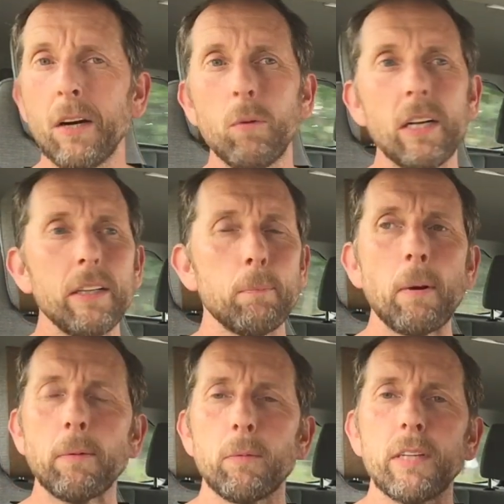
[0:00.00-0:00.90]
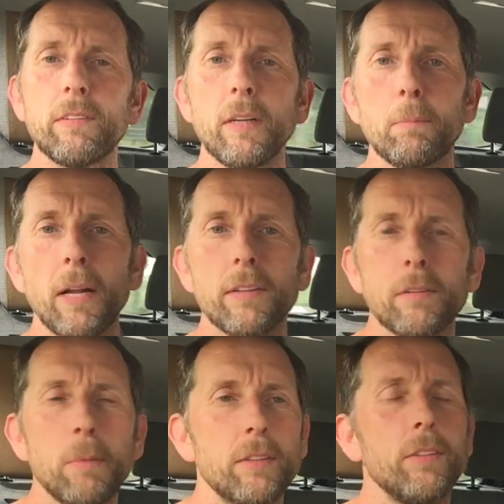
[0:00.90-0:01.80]
well, you're probably wasting your breath
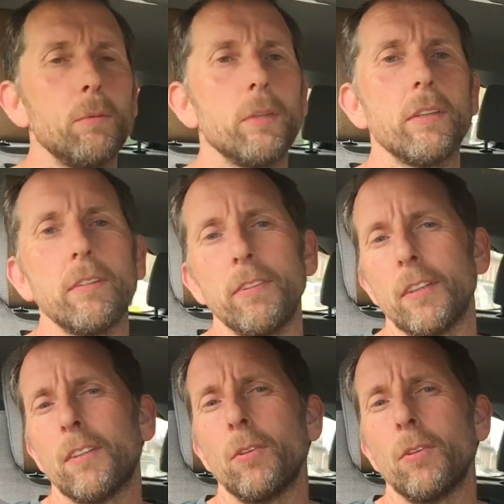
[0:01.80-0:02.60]
as much as you would as if you're